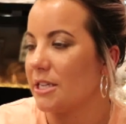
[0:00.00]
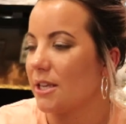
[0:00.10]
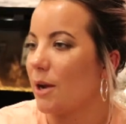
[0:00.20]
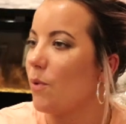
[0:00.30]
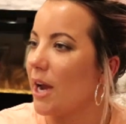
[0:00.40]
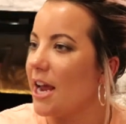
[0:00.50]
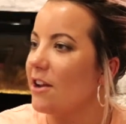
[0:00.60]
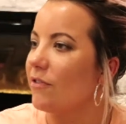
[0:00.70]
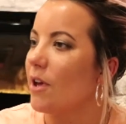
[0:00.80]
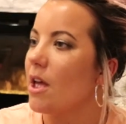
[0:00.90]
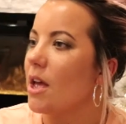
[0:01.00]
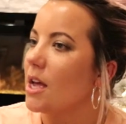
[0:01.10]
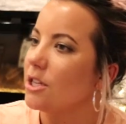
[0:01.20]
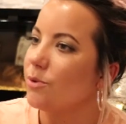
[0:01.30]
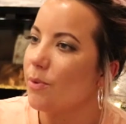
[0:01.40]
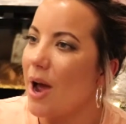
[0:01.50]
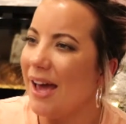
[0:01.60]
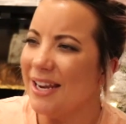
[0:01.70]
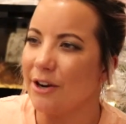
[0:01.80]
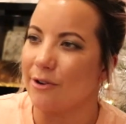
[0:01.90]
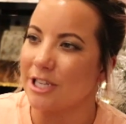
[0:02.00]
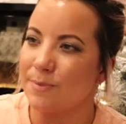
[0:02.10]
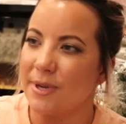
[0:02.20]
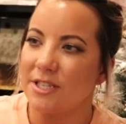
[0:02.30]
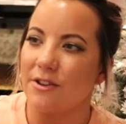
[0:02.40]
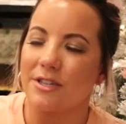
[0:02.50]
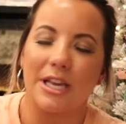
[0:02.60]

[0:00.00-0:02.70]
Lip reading: Like what kind of, do we want any Christmas looks?